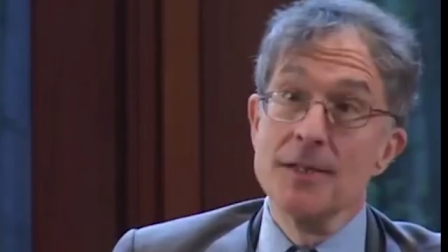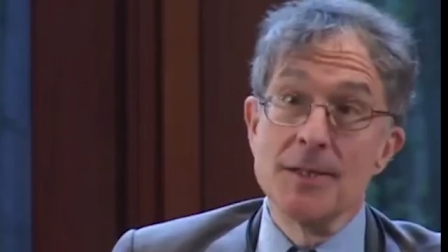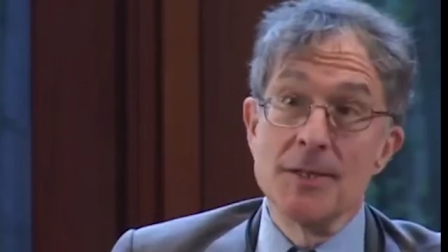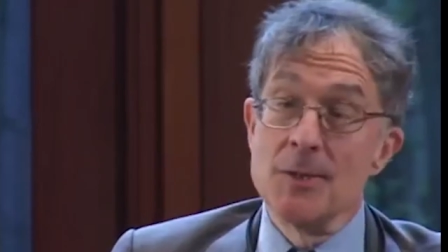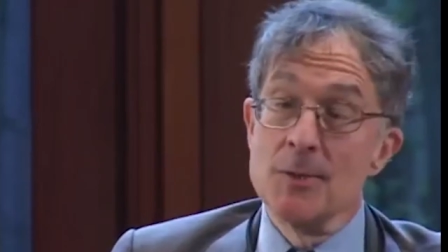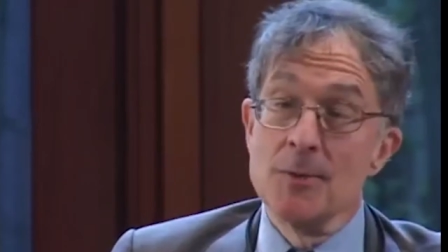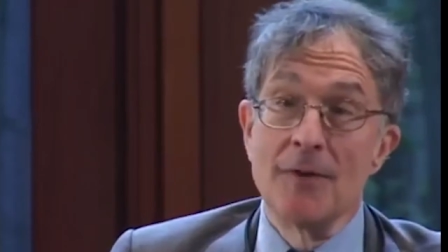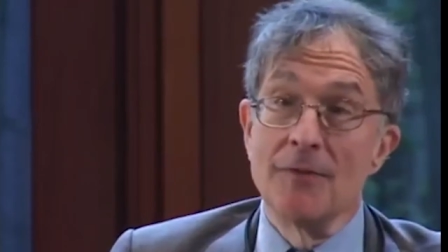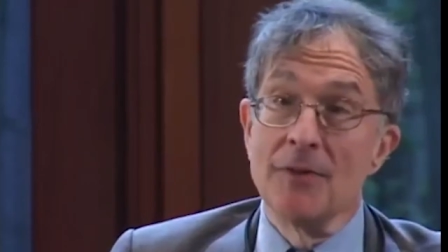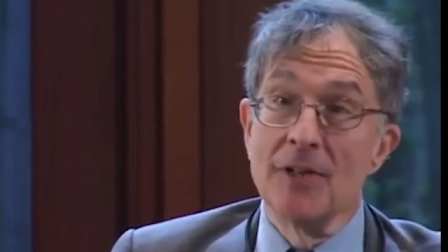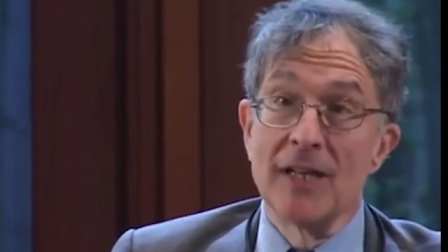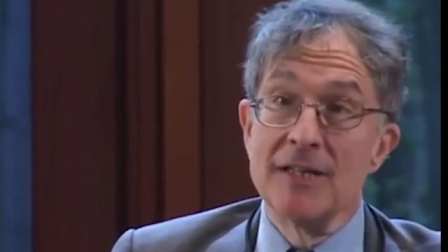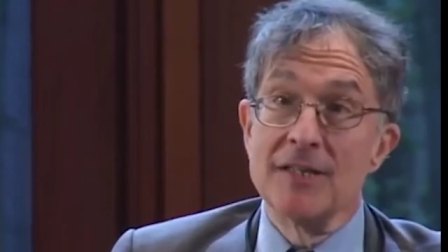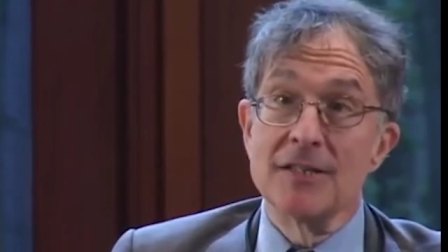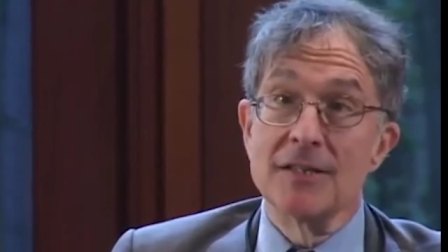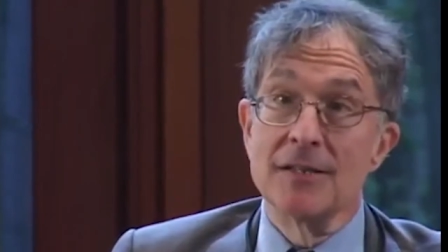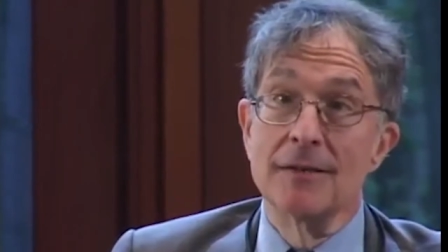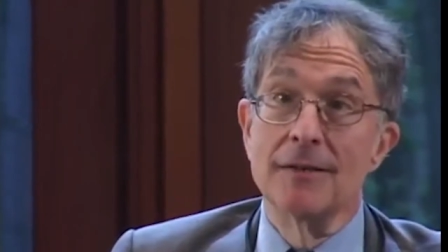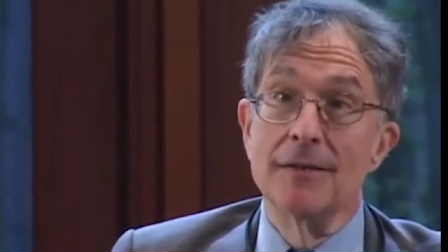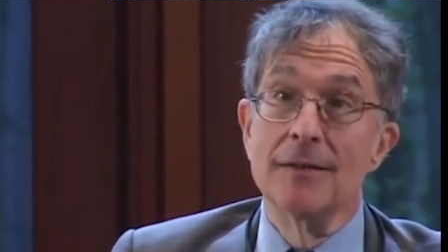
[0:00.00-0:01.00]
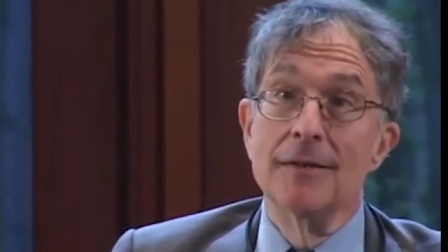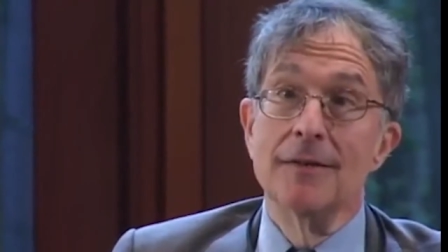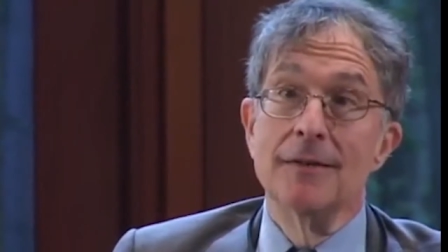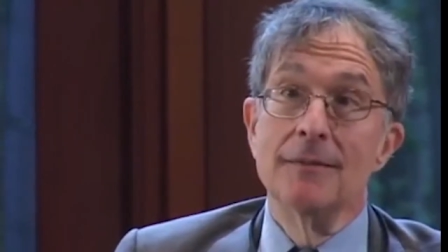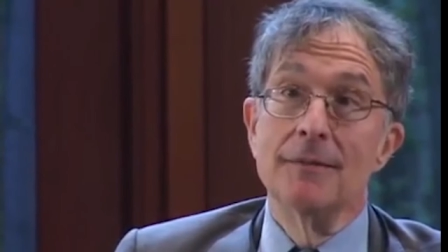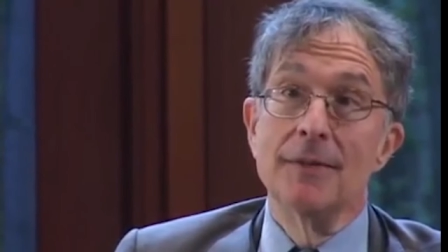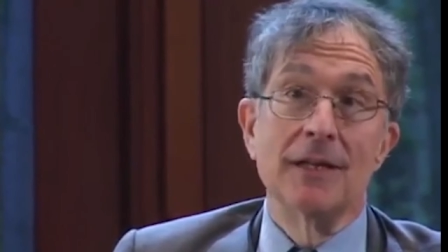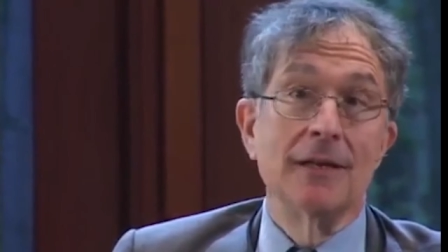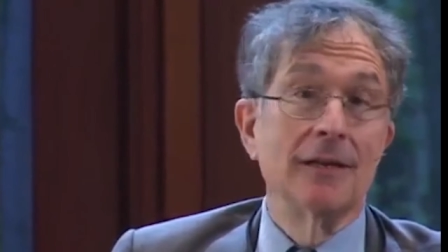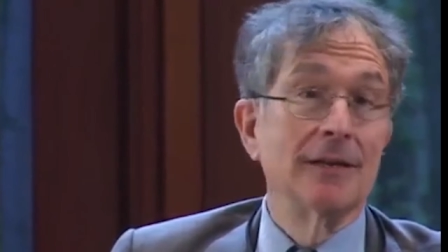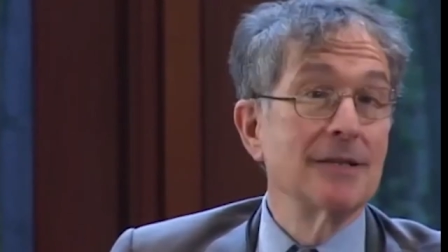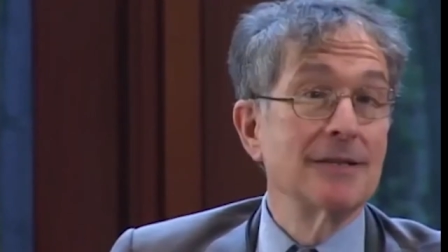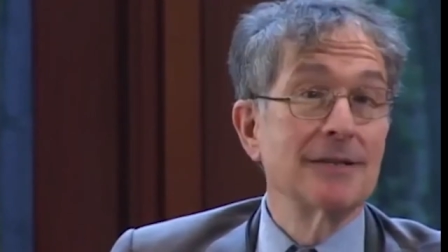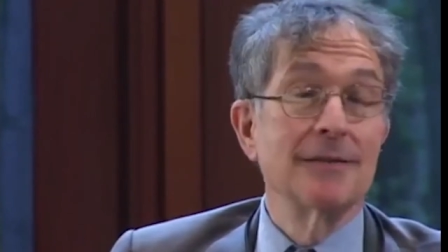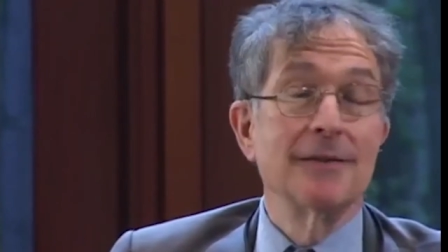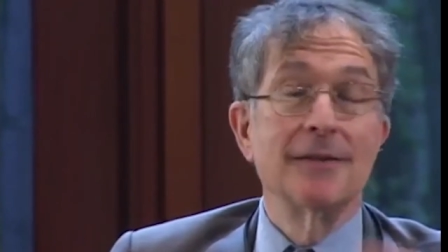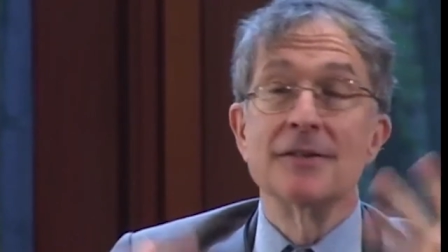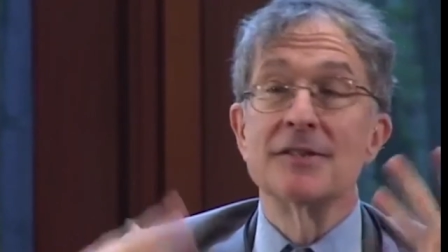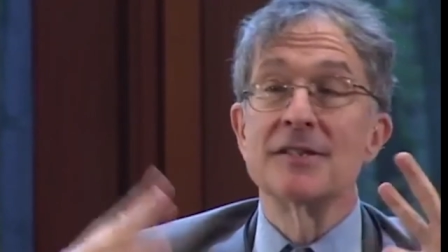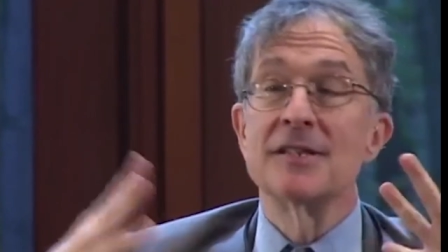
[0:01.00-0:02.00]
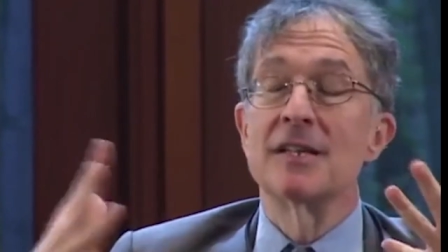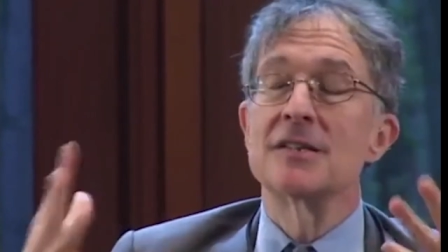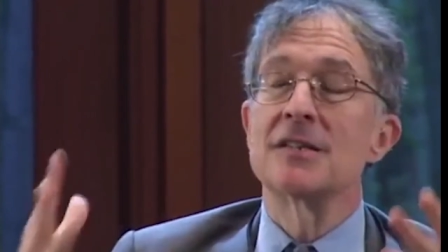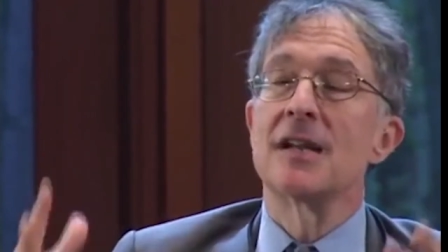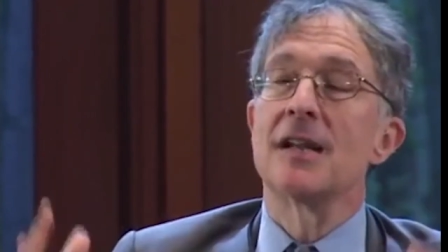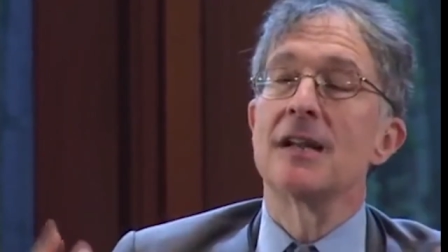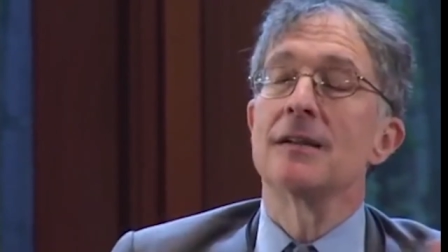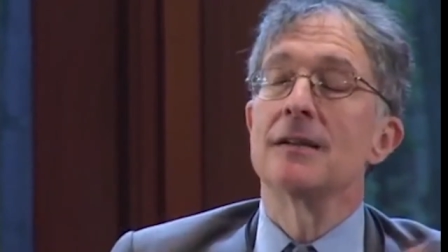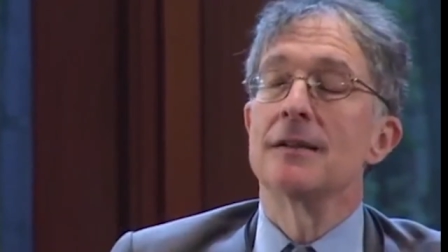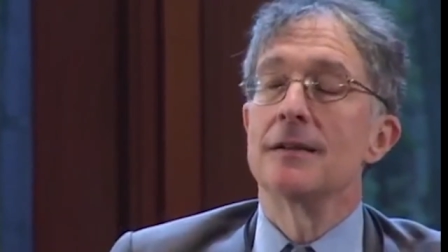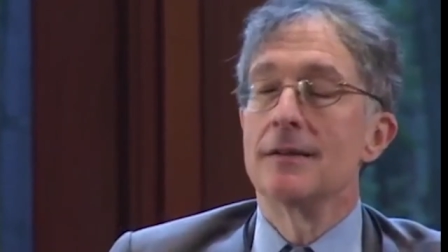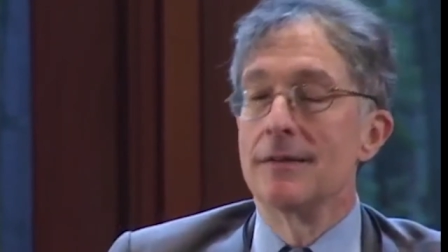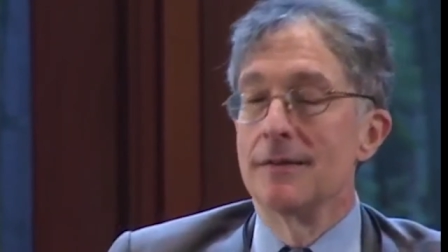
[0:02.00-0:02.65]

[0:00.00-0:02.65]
this is a revelation, because there's such a,